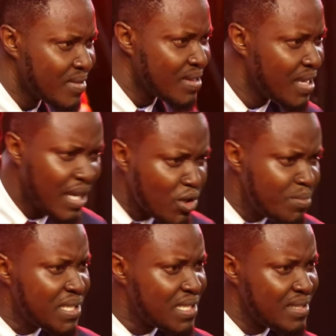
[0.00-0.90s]
was meat.
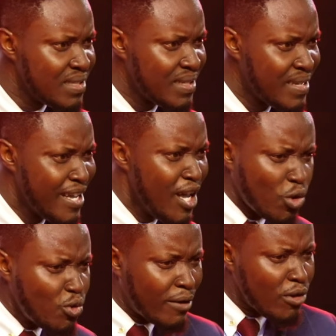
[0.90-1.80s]
So you
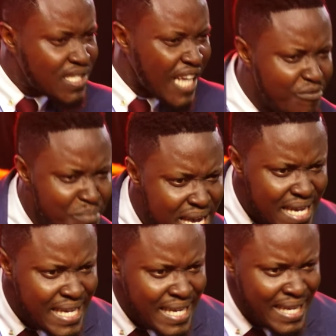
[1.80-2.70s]
cannot serve me
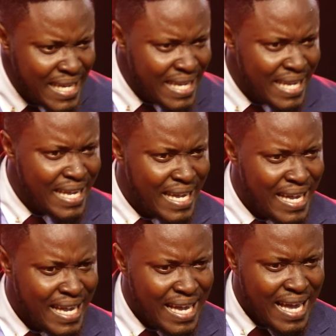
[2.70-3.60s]

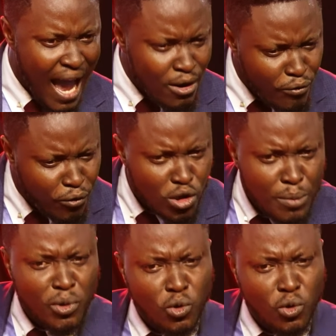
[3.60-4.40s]
and not follow the protocol.